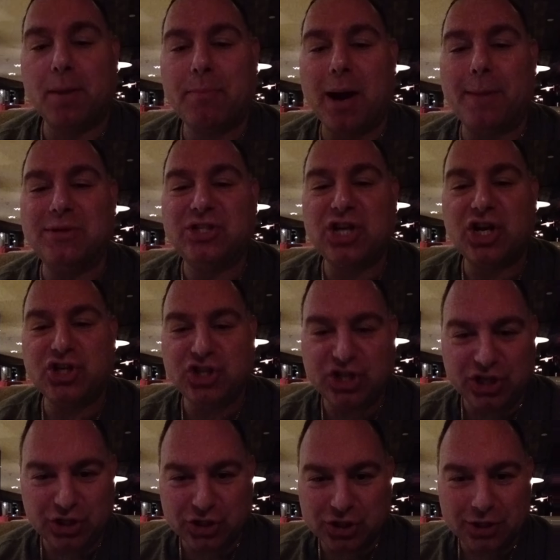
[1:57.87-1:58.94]
Parmesan
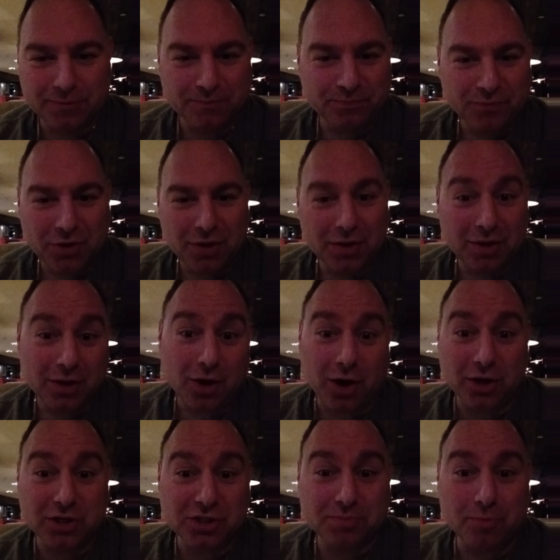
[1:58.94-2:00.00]
cheese
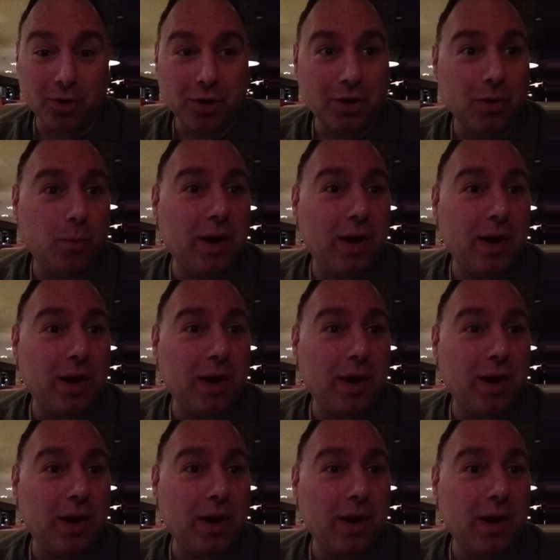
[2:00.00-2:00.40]
on this burger.